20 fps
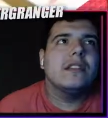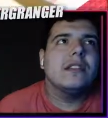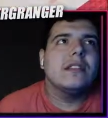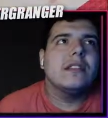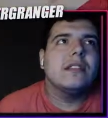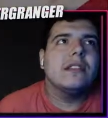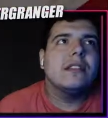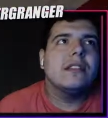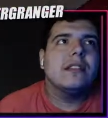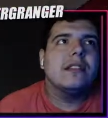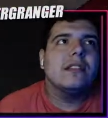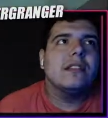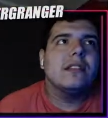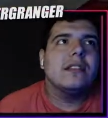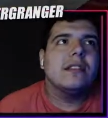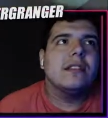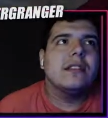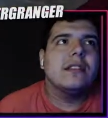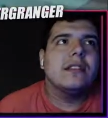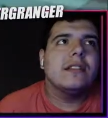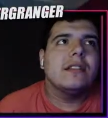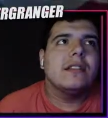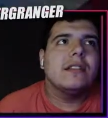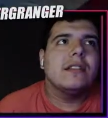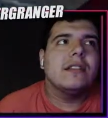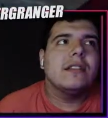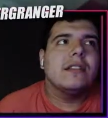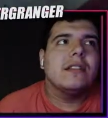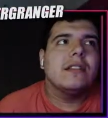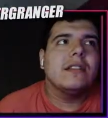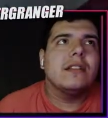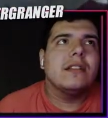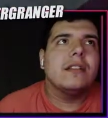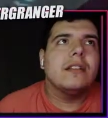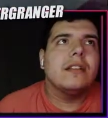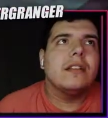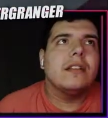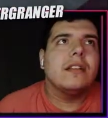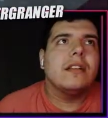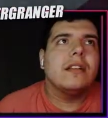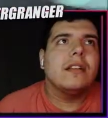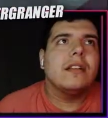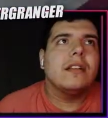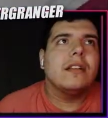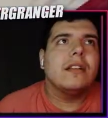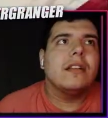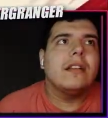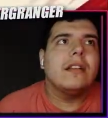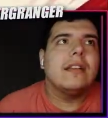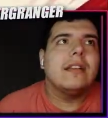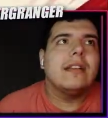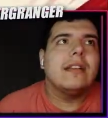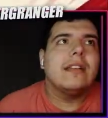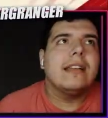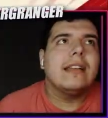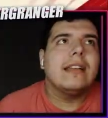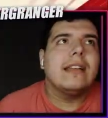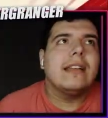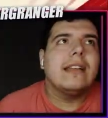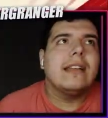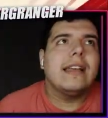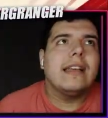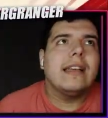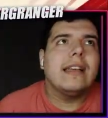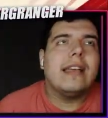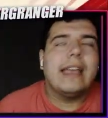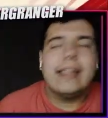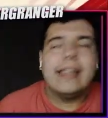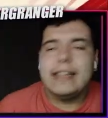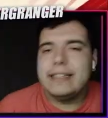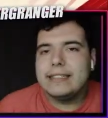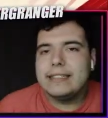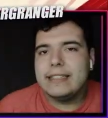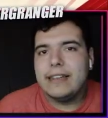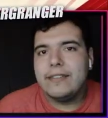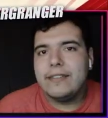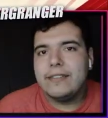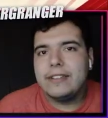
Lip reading: (silence)